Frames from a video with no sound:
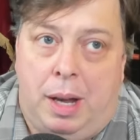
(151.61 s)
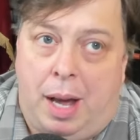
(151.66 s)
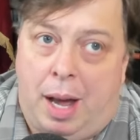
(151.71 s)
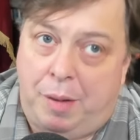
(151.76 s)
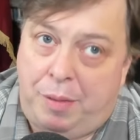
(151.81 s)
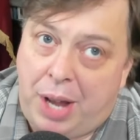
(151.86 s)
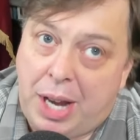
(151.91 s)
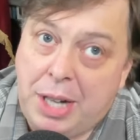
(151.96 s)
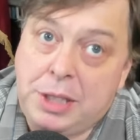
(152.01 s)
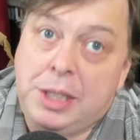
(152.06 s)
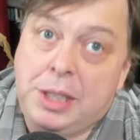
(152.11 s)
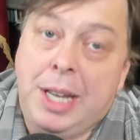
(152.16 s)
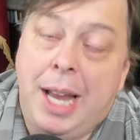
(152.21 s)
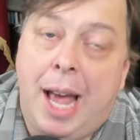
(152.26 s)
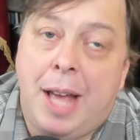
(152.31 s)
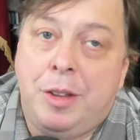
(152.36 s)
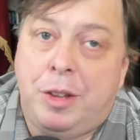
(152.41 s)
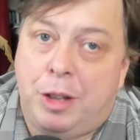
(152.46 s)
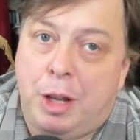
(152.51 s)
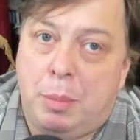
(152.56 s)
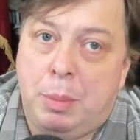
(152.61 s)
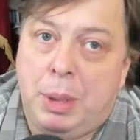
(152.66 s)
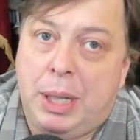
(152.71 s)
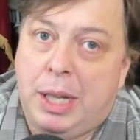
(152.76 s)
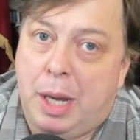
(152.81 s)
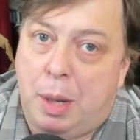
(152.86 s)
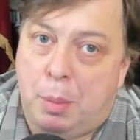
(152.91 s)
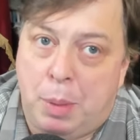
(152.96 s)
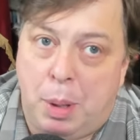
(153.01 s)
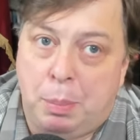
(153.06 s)
I've actually had somebody
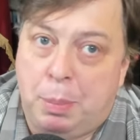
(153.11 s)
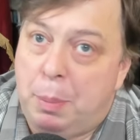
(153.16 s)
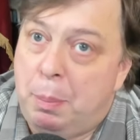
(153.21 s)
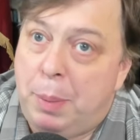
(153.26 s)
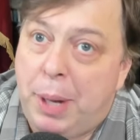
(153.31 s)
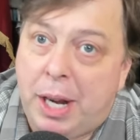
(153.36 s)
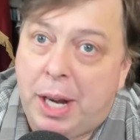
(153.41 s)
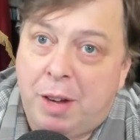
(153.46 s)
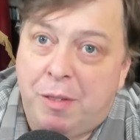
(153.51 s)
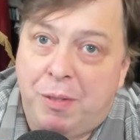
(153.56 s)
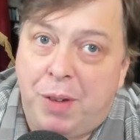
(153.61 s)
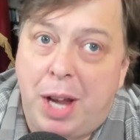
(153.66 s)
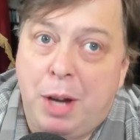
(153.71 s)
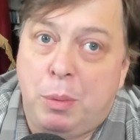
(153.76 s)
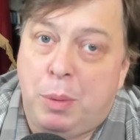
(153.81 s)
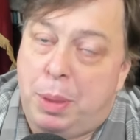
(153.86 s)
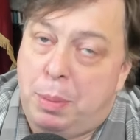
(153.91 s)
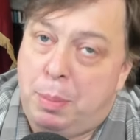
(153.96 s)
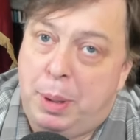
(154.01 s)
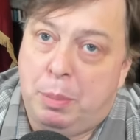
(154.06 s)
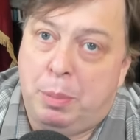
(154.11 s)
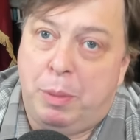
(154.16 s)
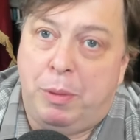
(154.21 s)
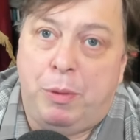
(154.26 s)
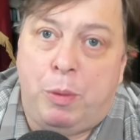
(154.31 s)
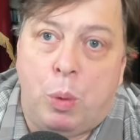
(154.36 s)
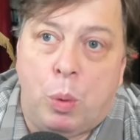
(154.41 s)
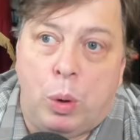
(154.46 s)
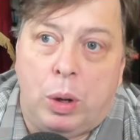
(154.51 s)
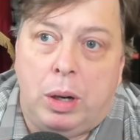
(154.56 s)
come up and pick a fight with me
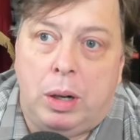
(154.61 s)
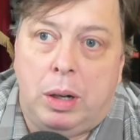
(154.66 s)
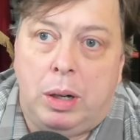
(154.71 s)
before.